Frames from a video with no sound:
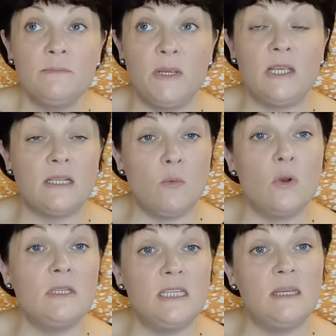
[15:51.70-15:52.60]
because I
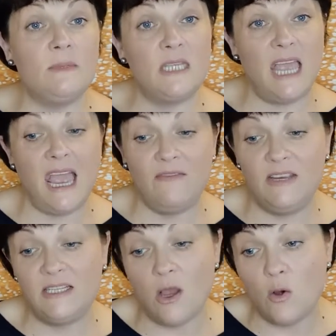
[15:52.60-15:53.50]
wanted him to have
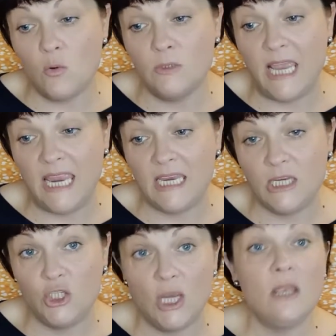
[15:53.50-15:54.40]
his old
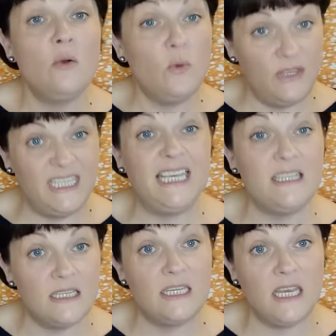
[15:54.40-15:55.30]
age with
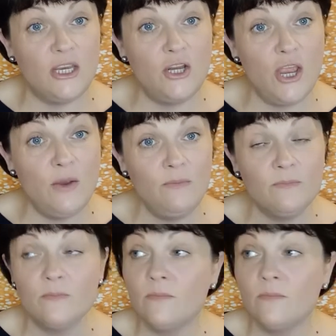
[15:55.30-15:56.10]
dignity, you know?